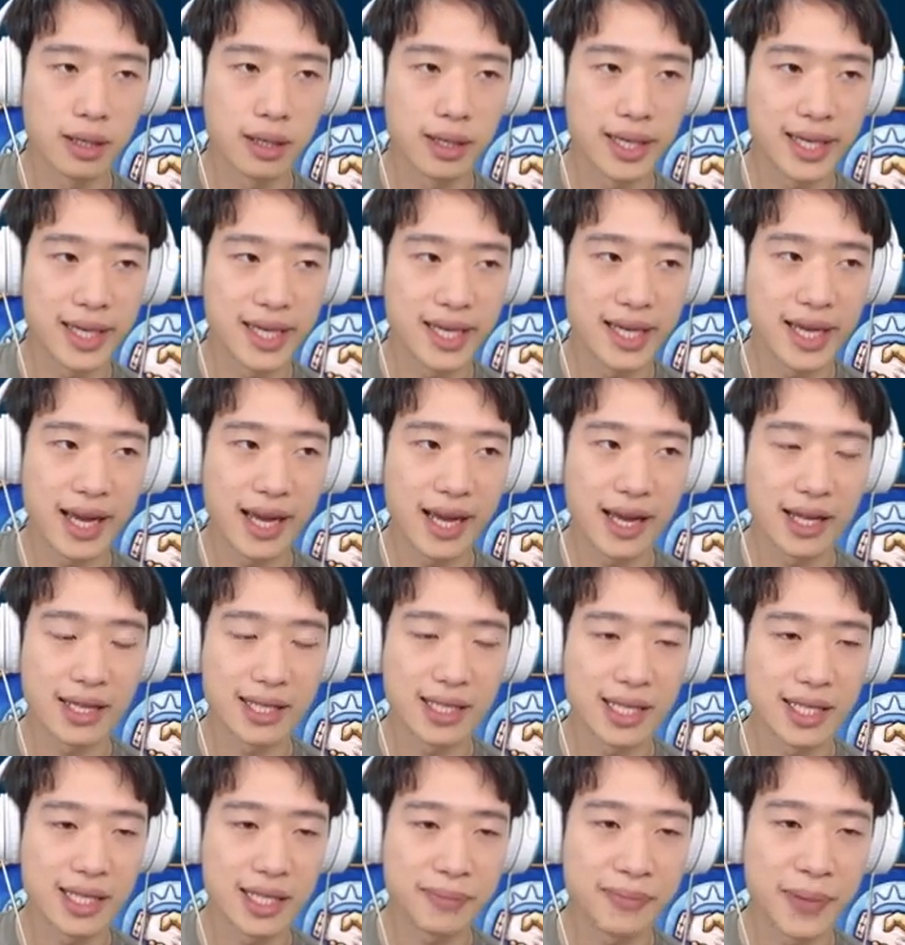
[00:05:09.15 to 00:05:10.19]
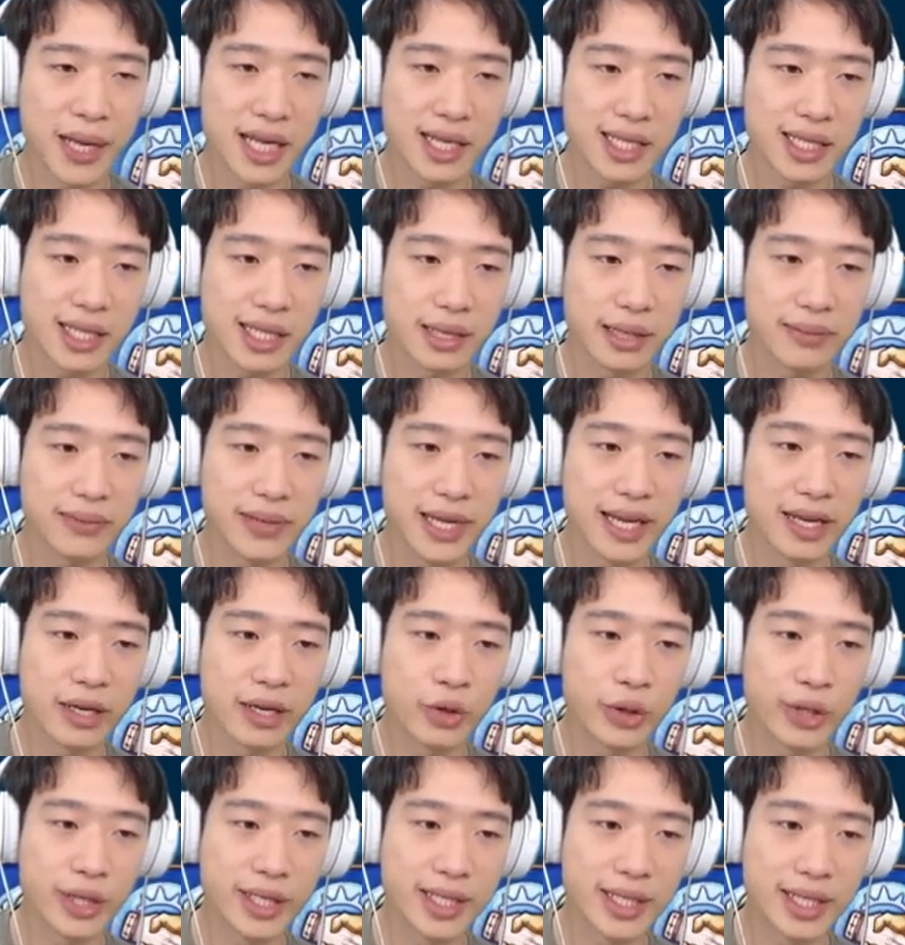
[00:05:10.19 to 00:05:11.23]
he has his passive
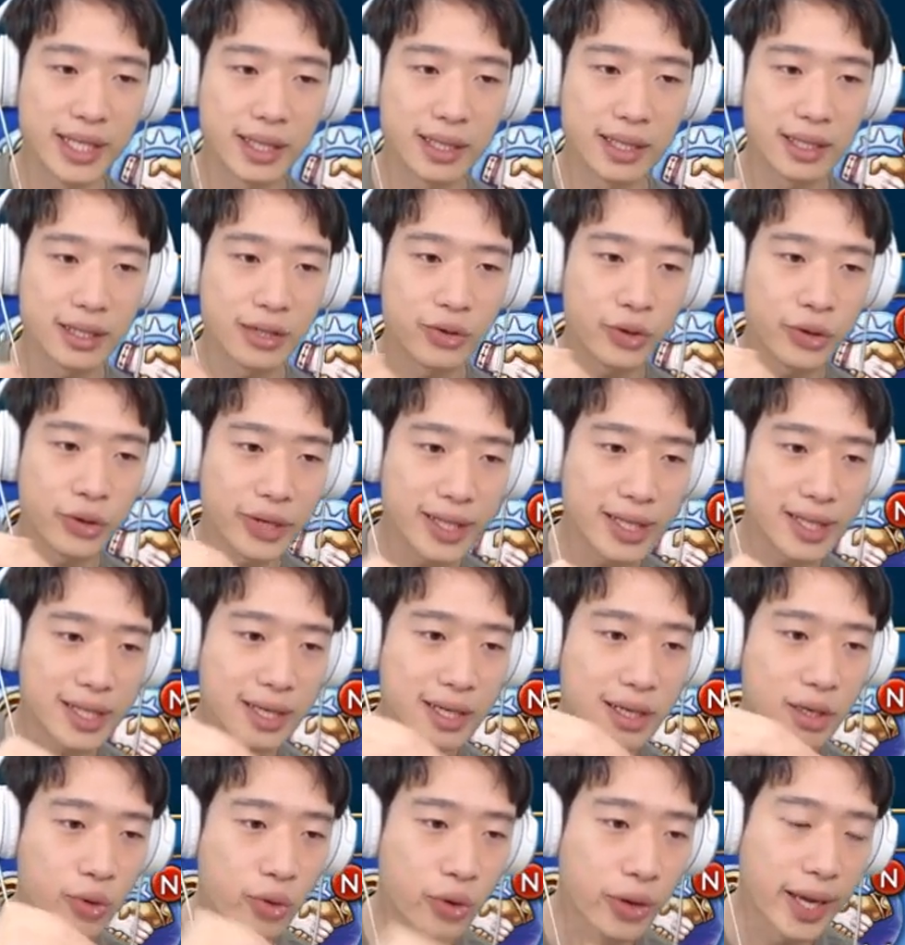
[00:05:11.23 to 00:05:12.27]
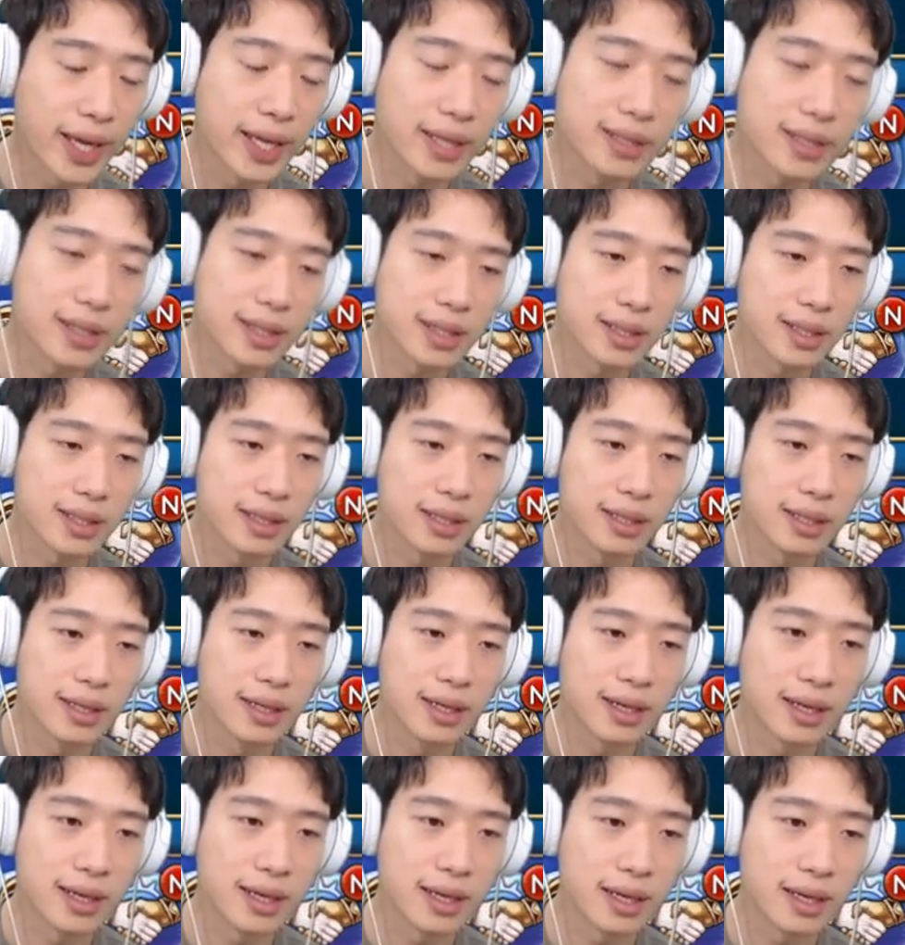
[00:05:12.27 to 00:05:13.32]
increases critical rate
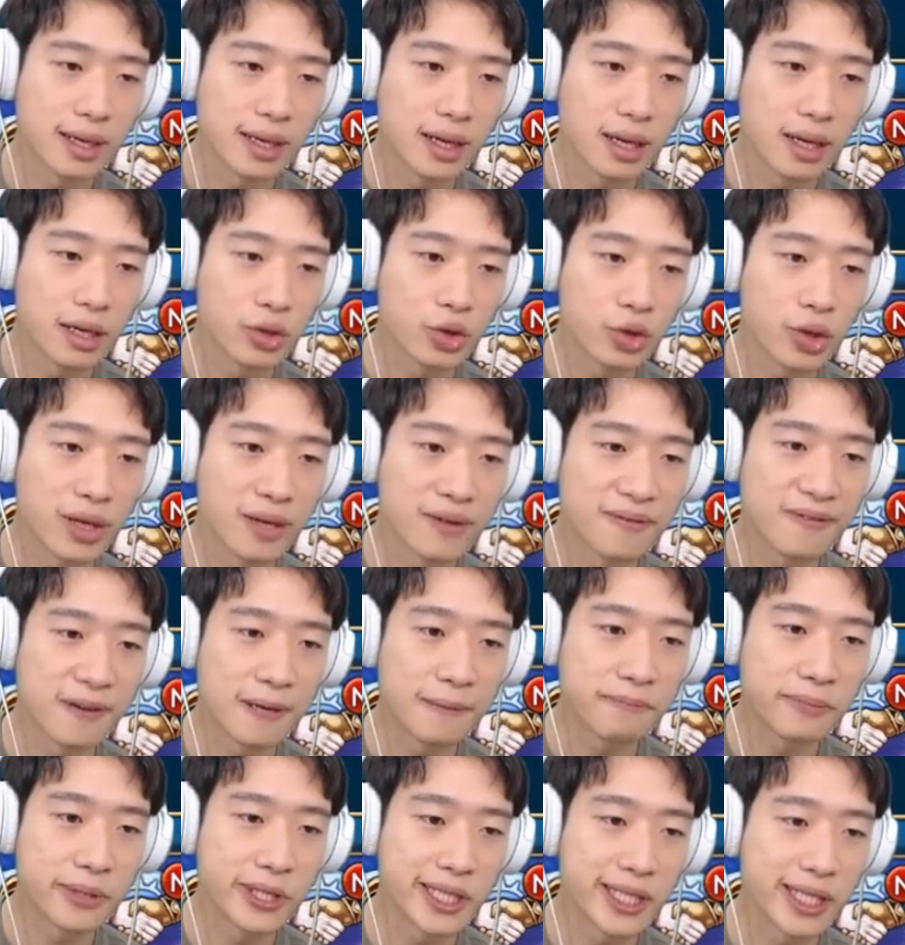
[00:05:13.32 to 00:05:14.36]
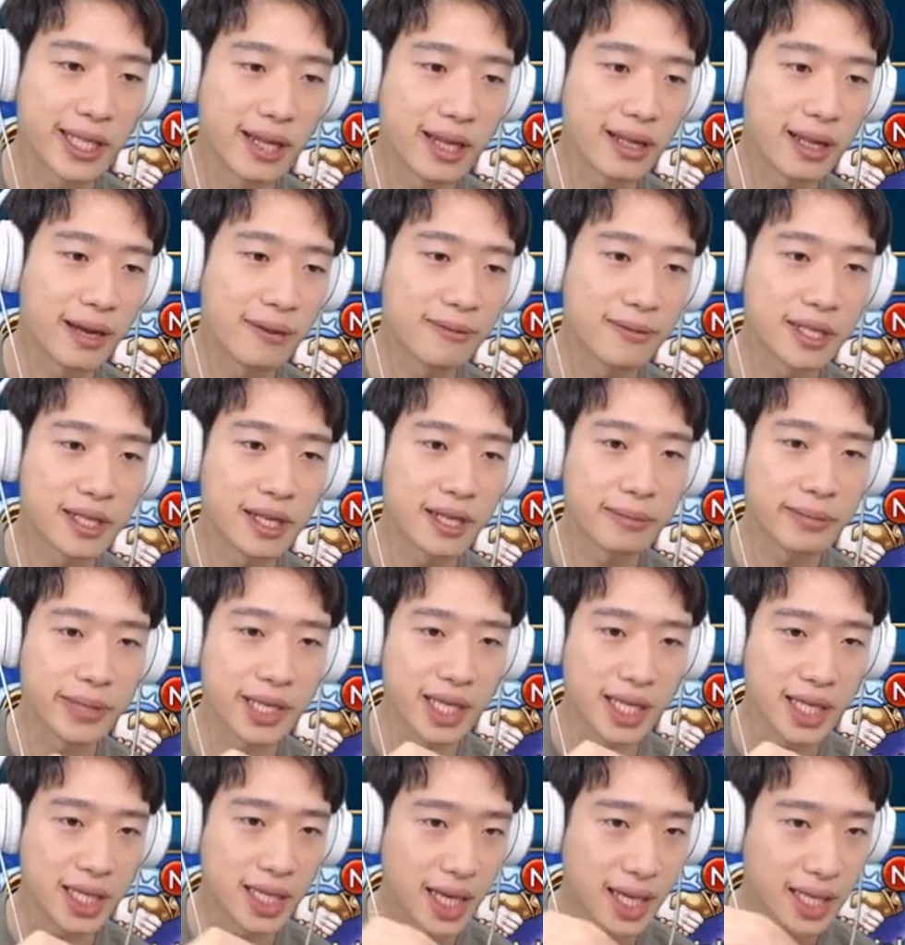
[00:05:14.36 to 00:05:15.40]
25% every time
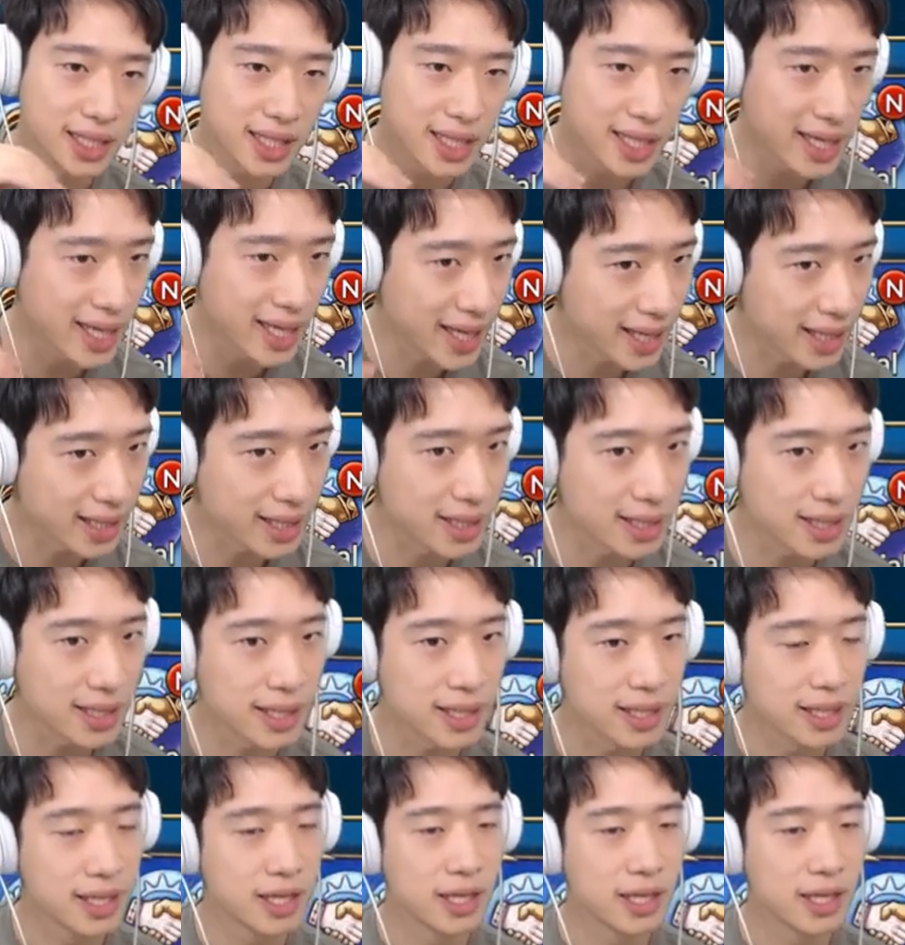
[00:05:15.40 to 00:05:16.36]
he gets hit.